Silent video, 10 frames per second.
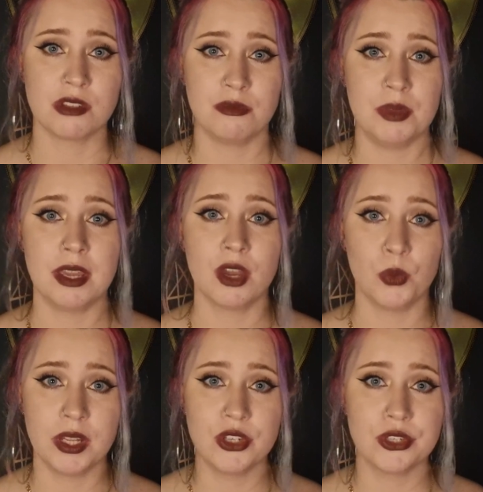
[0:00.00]
of being a
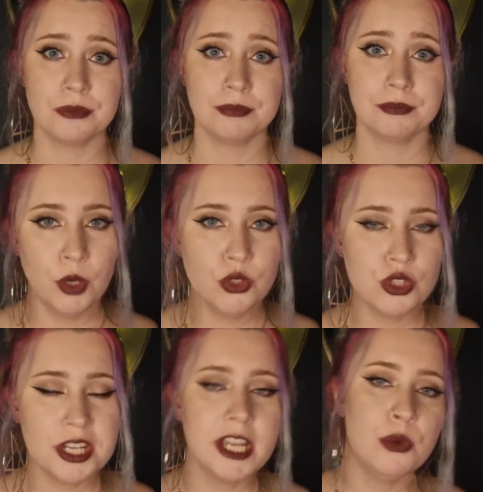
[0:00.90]
witch.
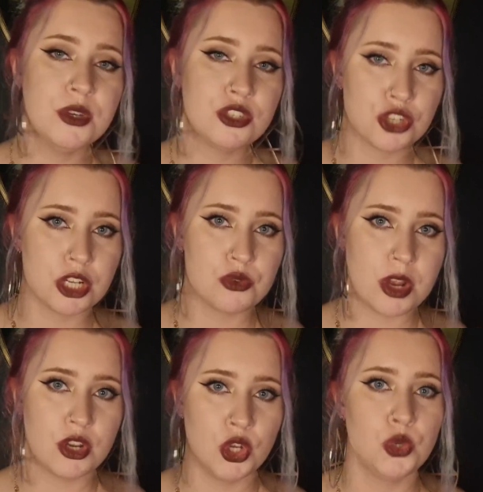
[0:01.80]
Mostly it was
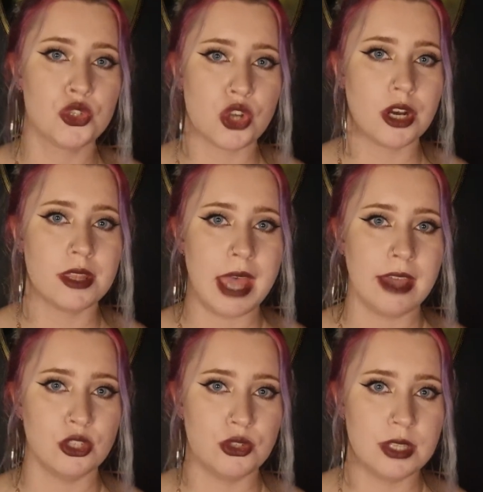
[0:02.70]
children who started the
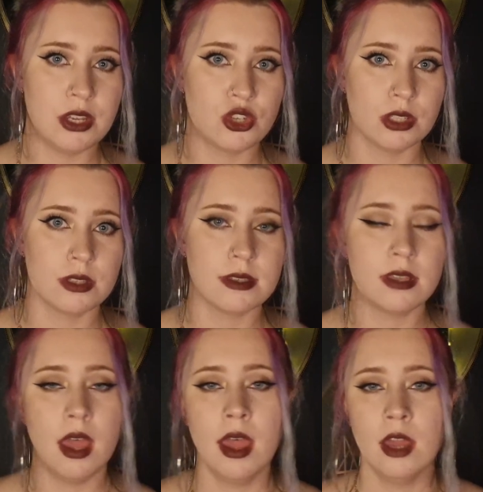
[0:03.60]

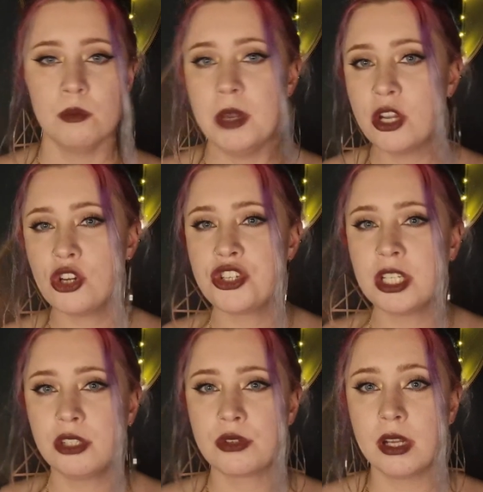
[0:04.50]
accusations. Bigger
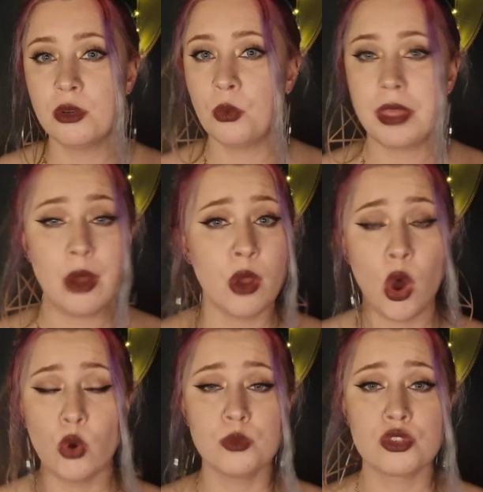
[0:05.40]
children without
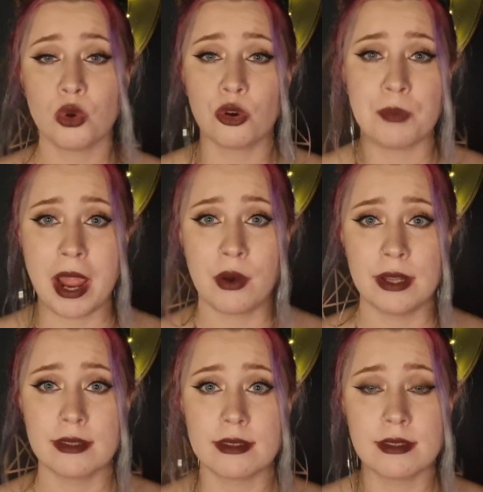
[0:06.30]
homes or
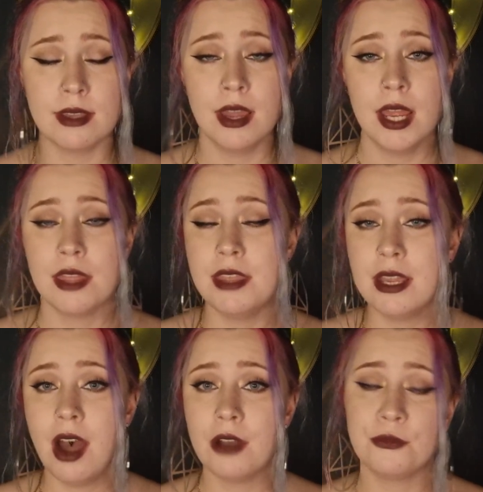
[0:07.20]
parents. They
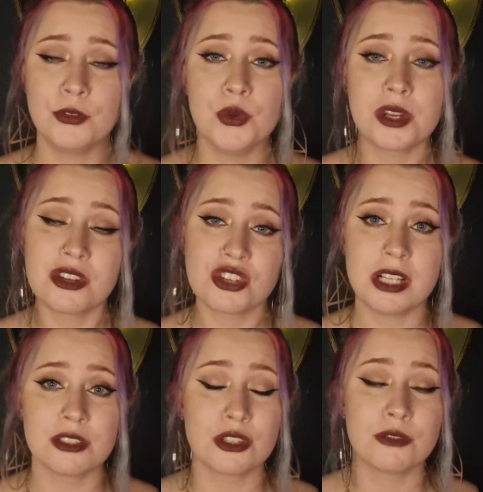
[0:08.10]
got food and
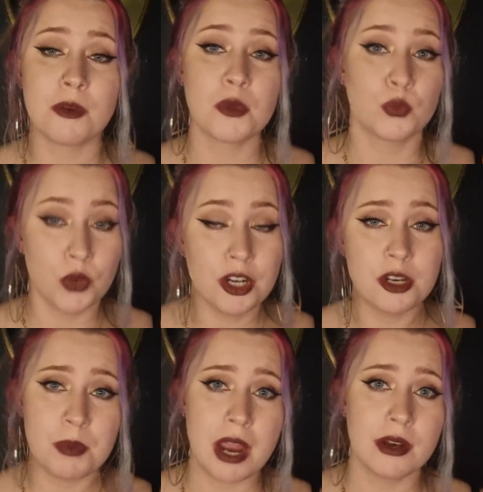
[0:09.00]
shelter from the
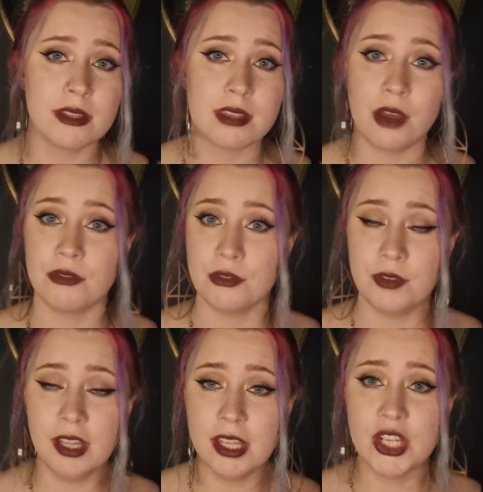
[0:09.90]
worried parents of the
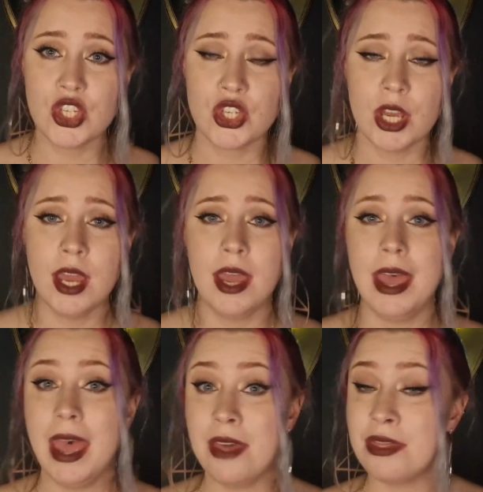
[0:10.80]
village,
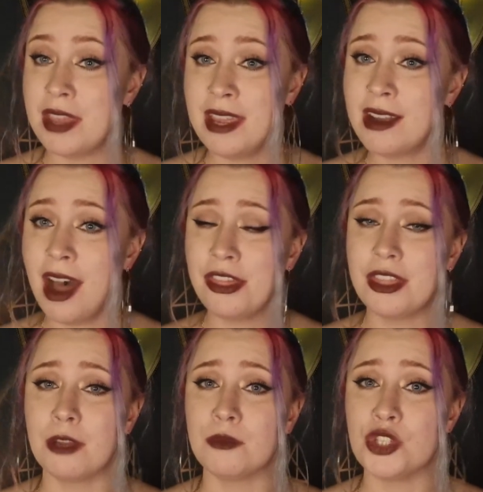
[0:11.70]
and they got
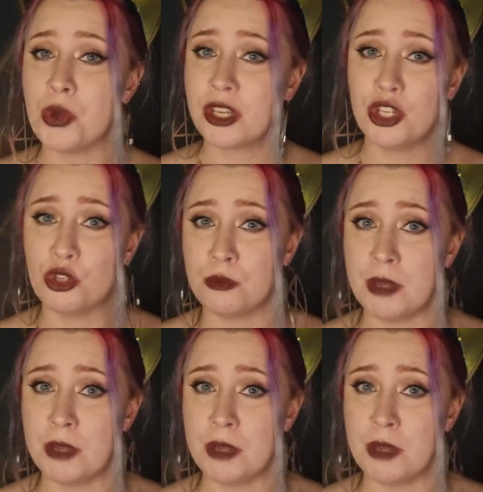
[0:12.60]
them to accuse